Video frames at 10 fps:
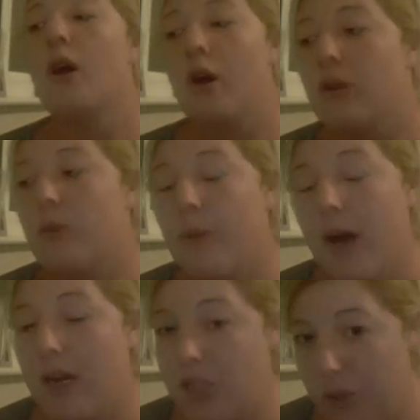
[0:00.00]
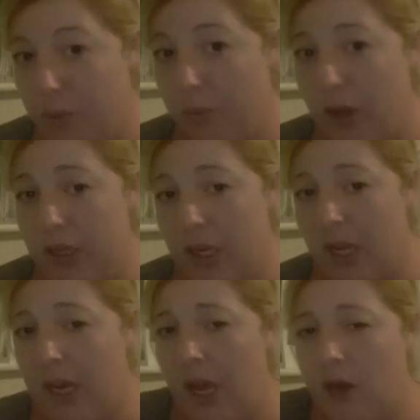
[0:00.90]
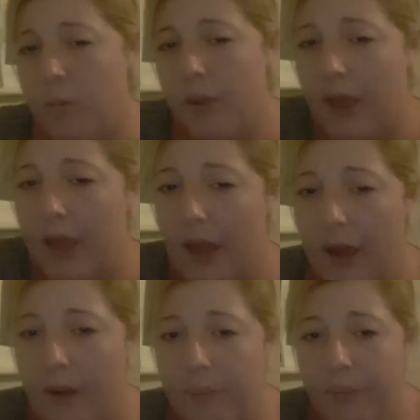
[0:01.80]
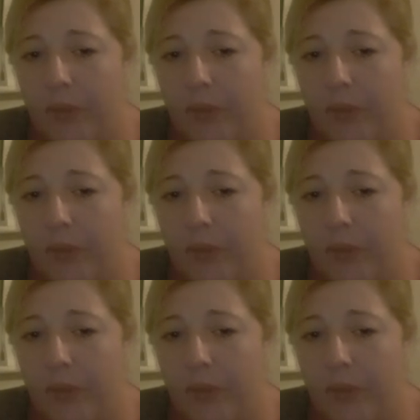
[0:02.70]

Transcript: Otherwise, she will more than likely end up in care.